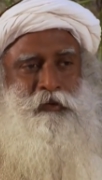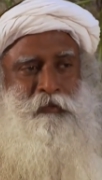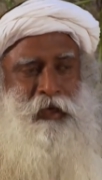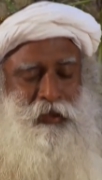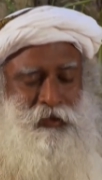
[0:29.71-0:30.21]

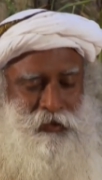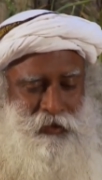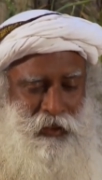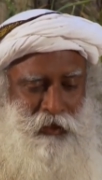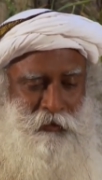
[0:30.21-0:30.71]
to
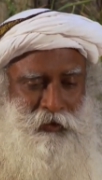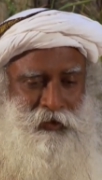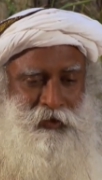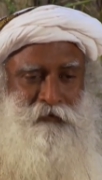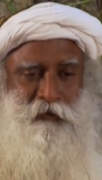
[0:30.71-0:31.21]
manage the
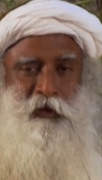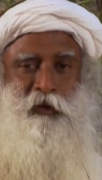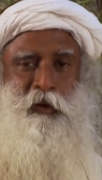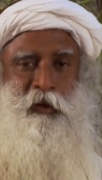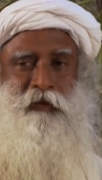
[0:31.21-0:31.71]
elements, if
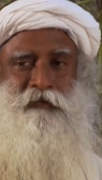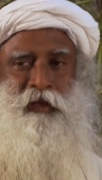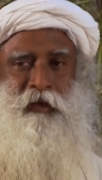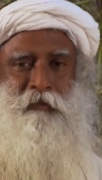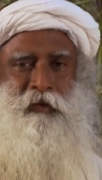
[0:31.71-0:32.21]
not all
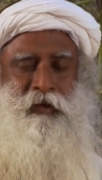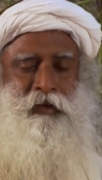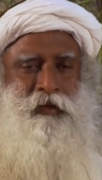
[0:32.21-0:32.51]
of them,